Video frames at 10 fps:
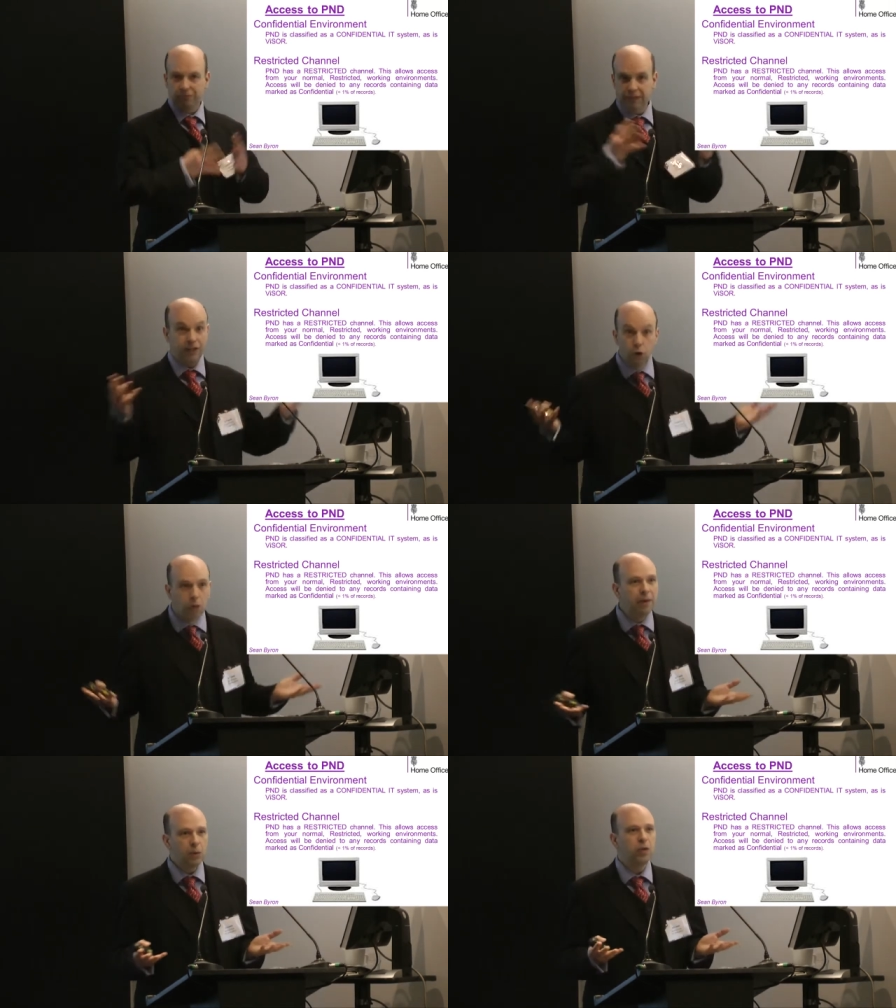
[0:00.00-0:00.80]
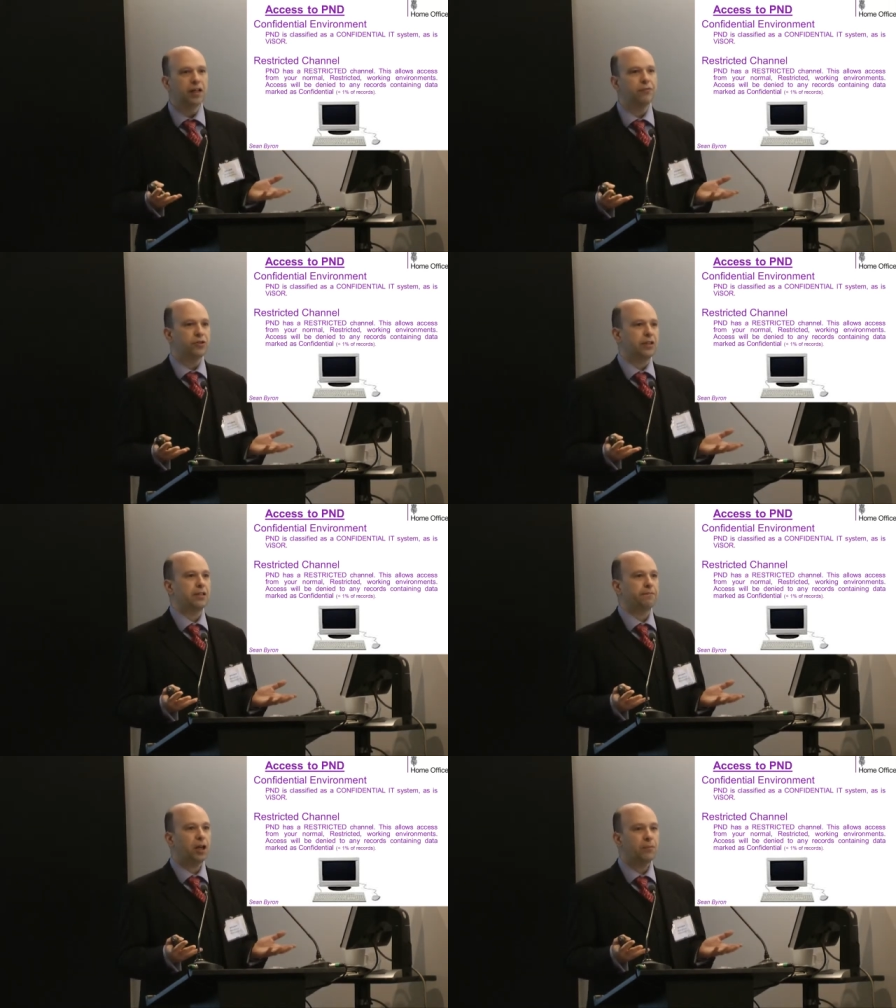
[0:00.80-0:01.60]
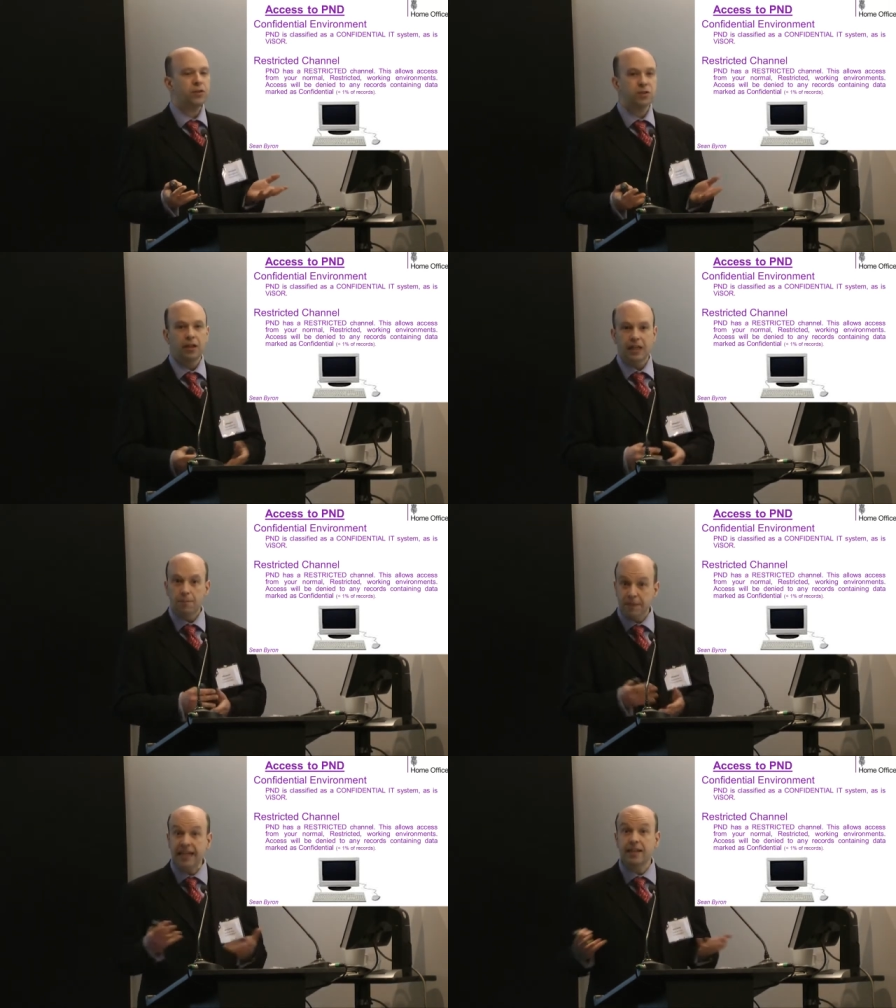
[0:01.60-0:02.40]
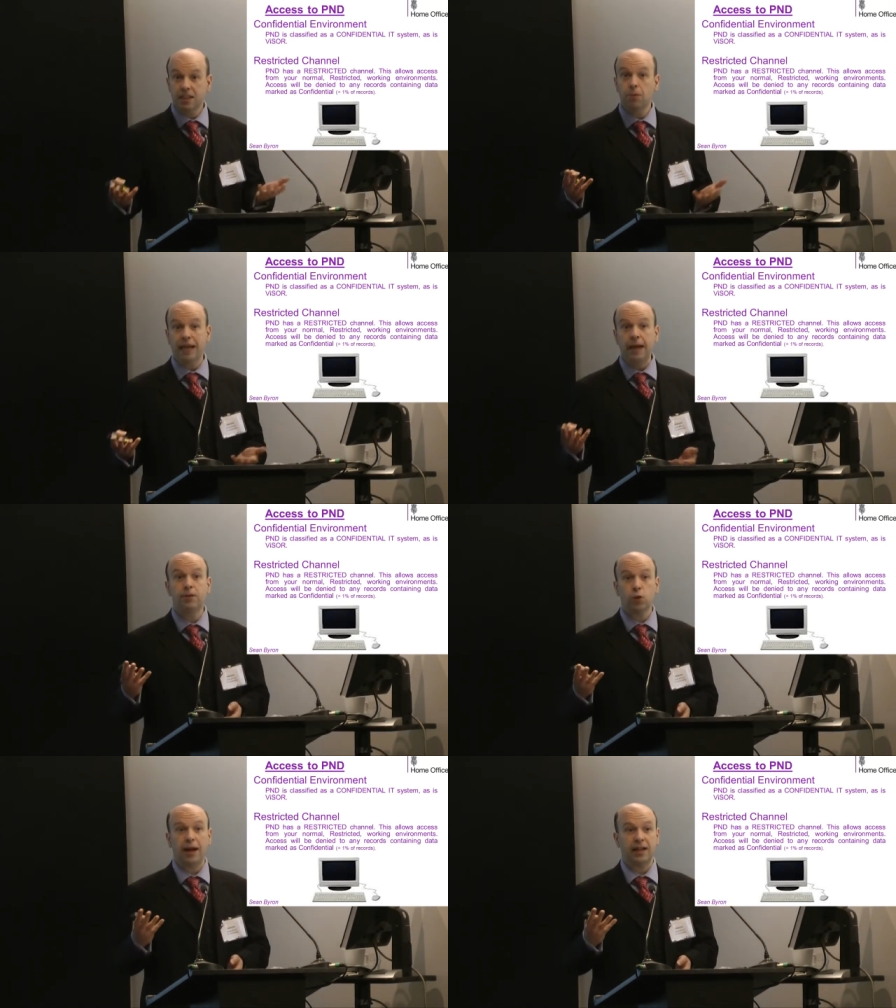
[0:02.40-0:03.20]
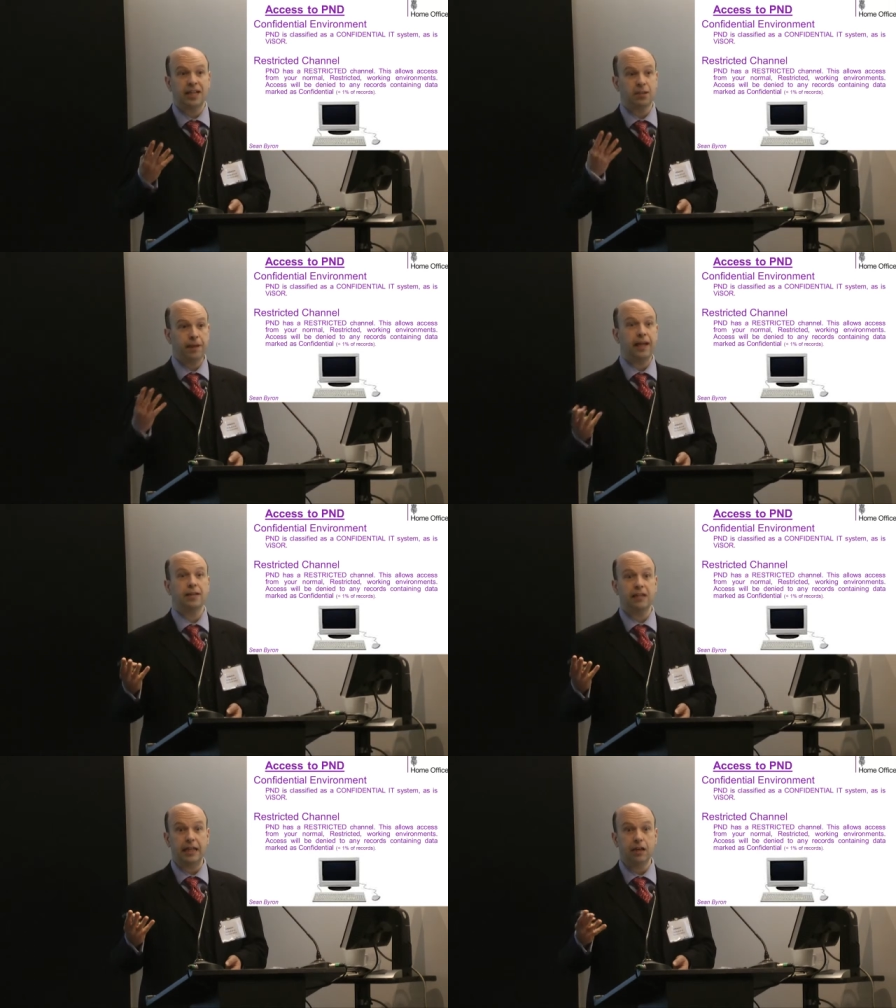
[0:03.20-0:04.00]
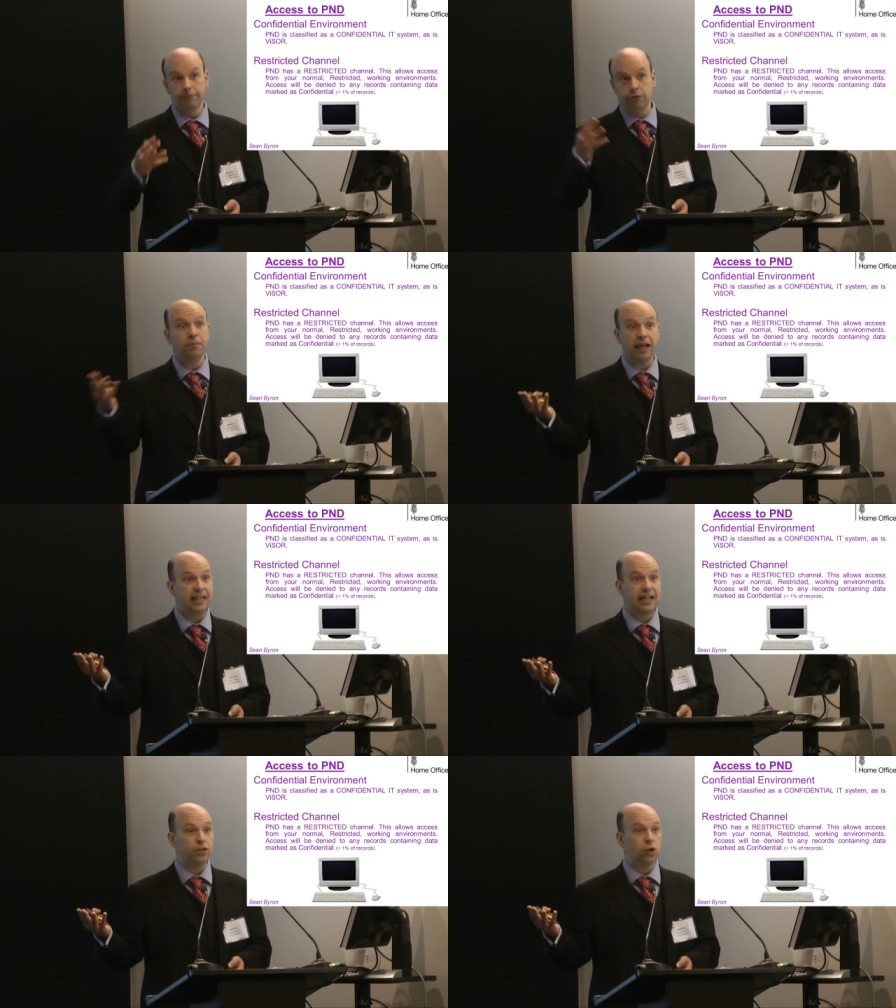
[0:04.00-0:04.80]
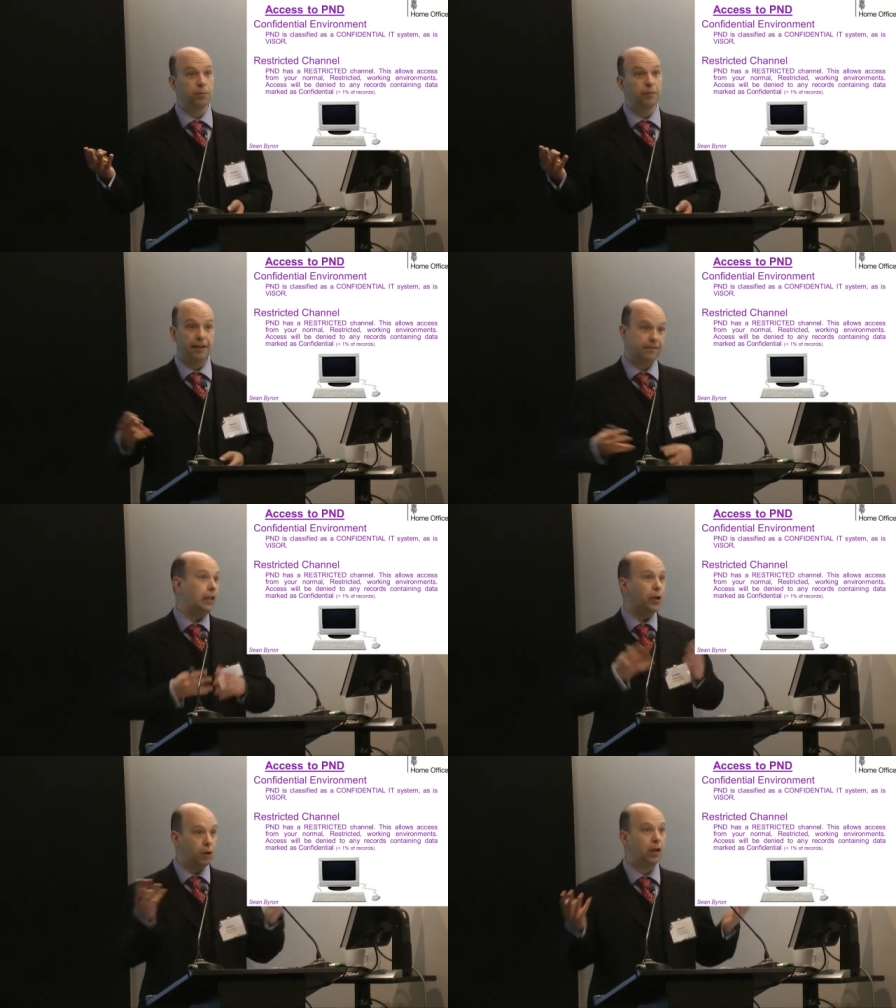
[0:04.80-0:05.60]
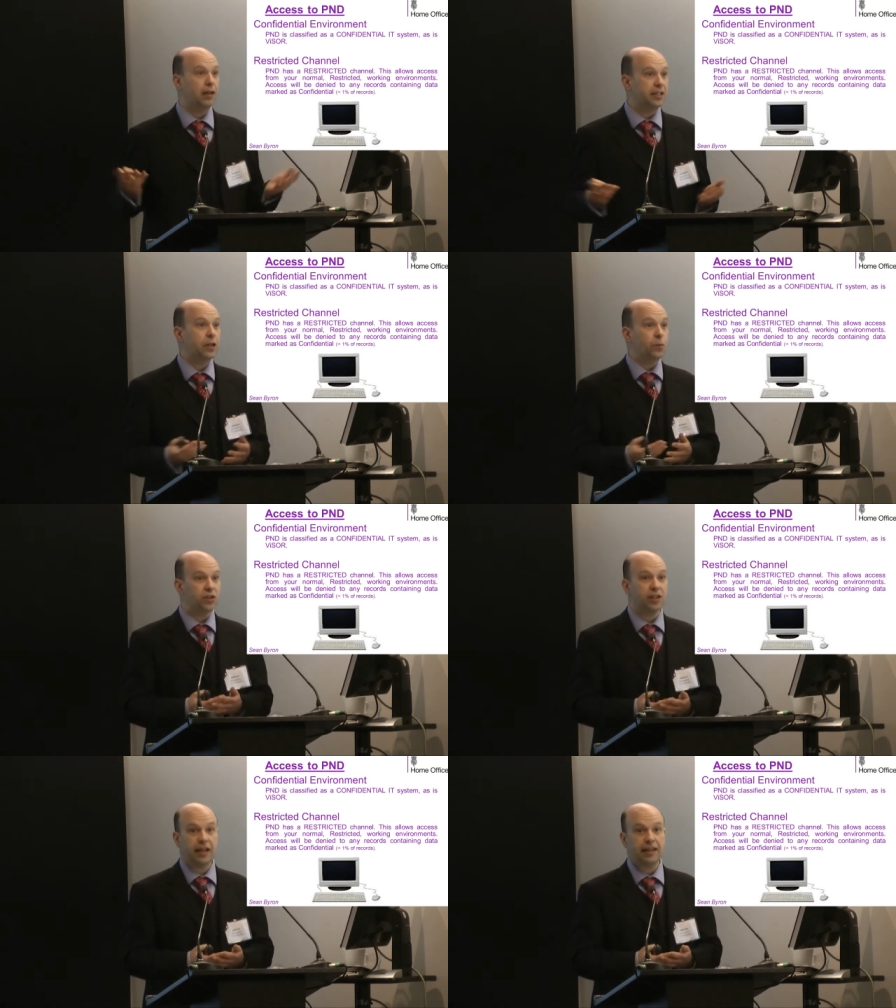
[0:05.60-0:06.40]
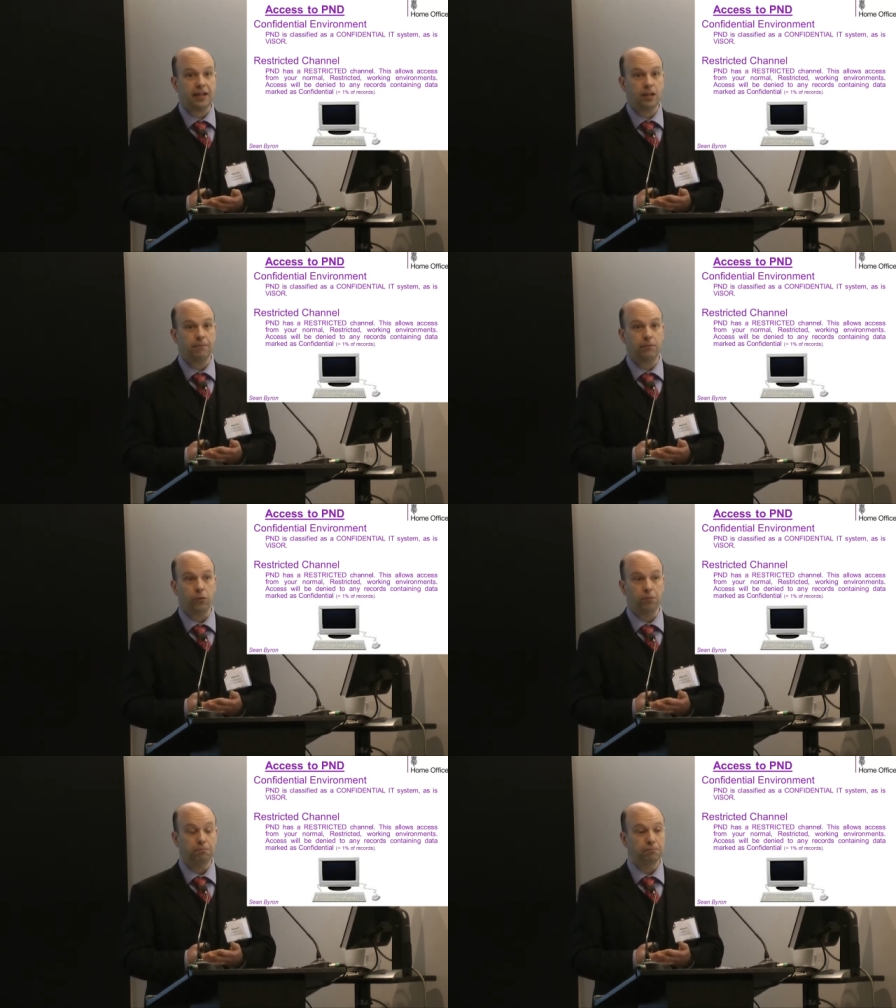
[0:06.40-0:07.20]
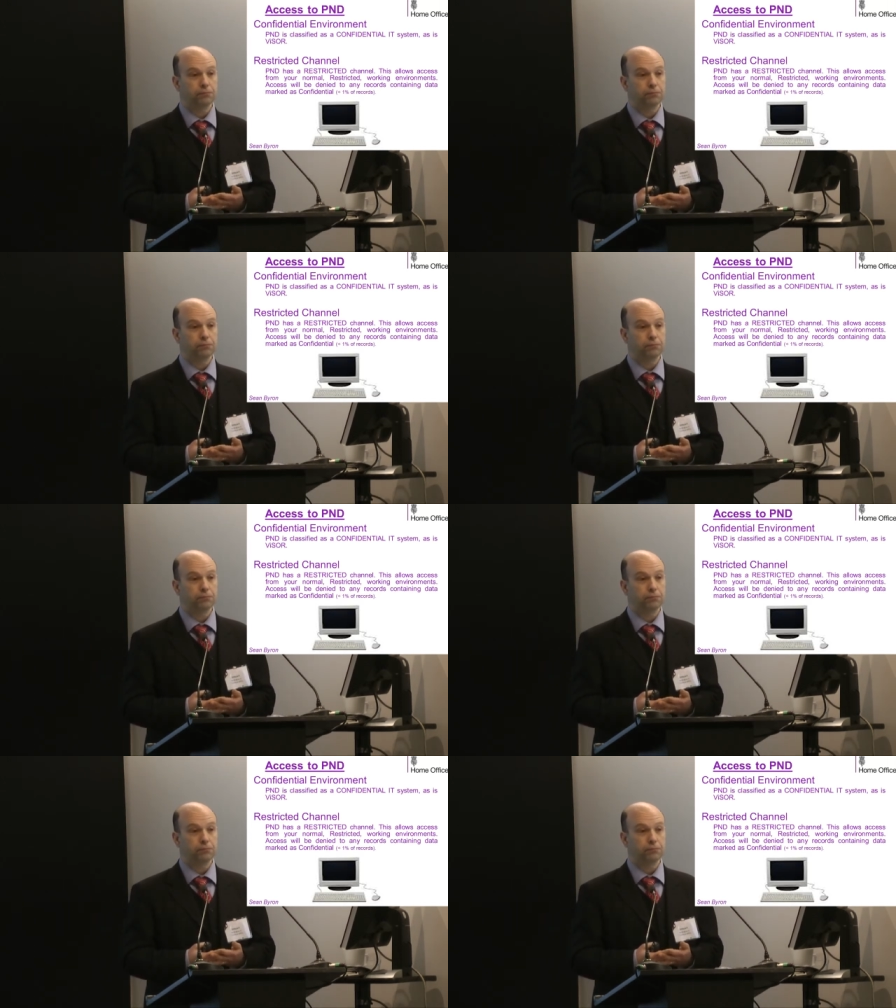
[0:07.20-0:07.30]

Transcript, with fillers: they normally work in restricted environments. It means they'll be able to access P&D from their desktop if their local IT wish to set that up for them.